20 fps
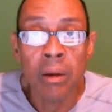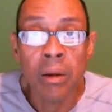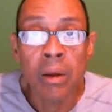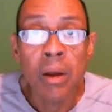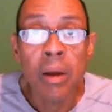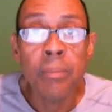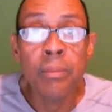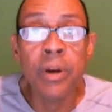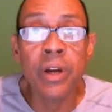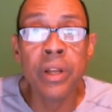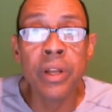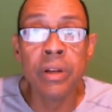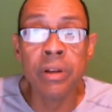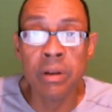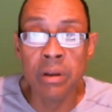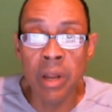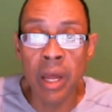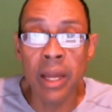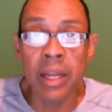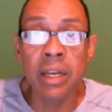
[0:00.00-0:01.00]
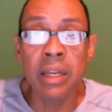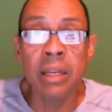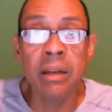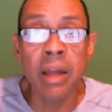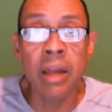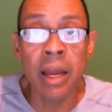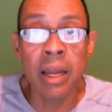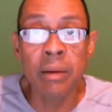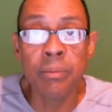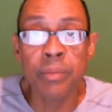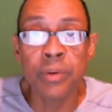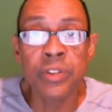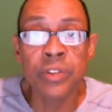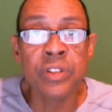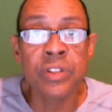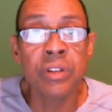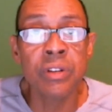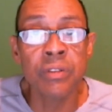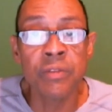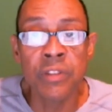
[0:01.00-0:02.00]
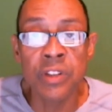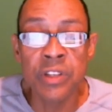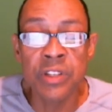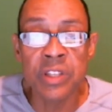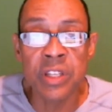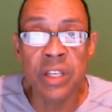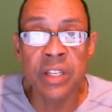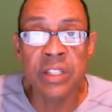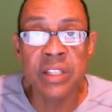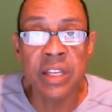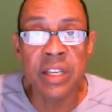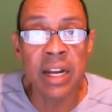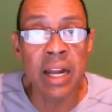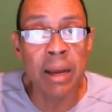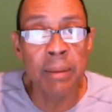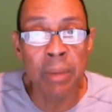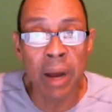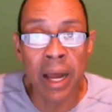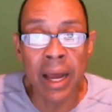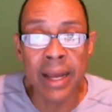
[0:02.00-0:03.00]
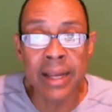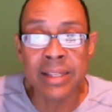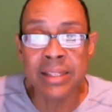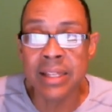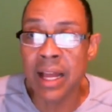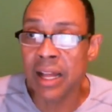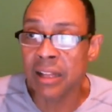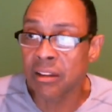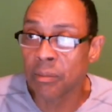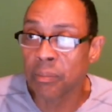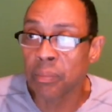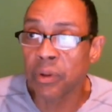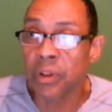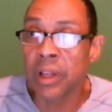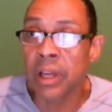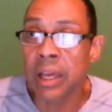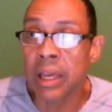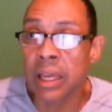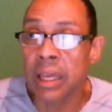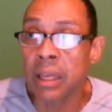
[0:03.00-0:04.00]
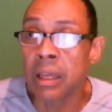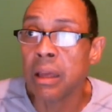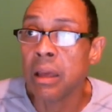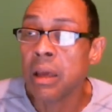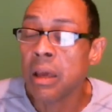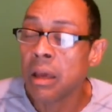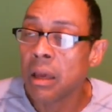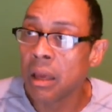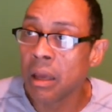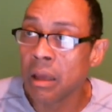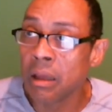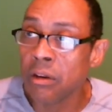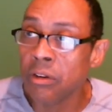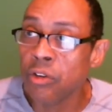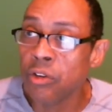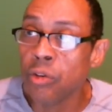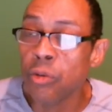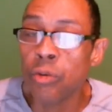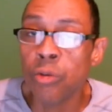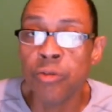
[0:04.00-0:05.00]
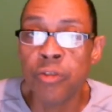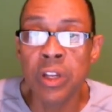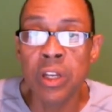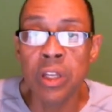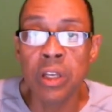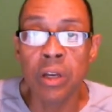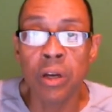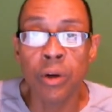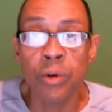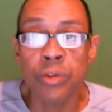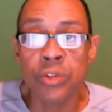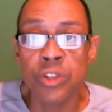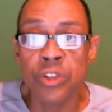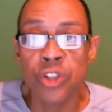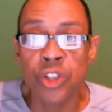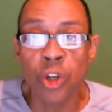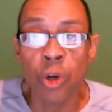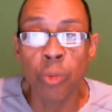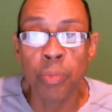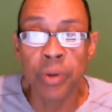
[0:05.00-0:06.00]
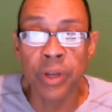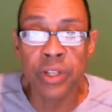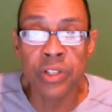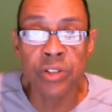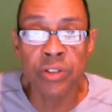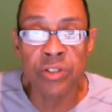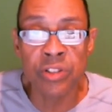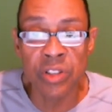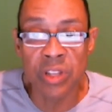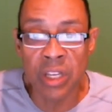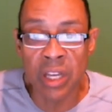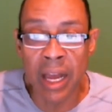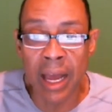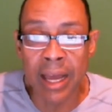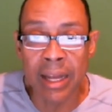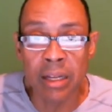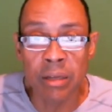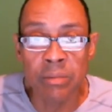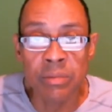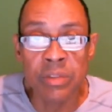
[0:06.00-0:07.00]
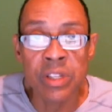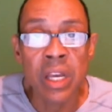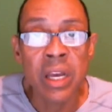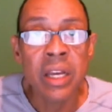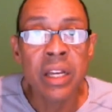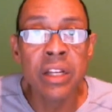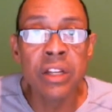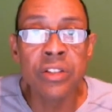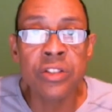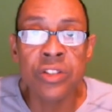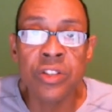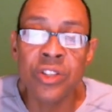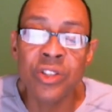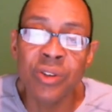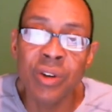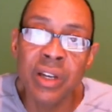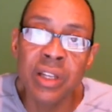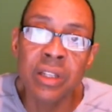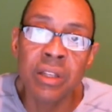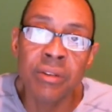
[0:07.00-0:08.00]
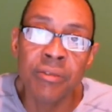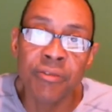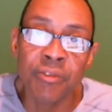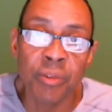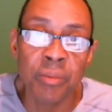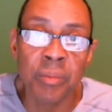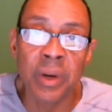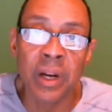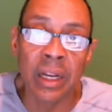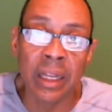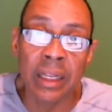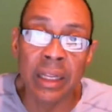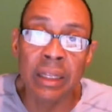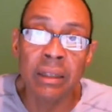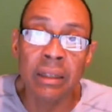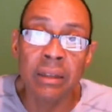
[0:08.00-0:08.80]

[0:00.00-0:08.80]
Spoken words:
But 99% of these things that I buy is not to play and do videos and show pictures of the items. It's to trade them for money.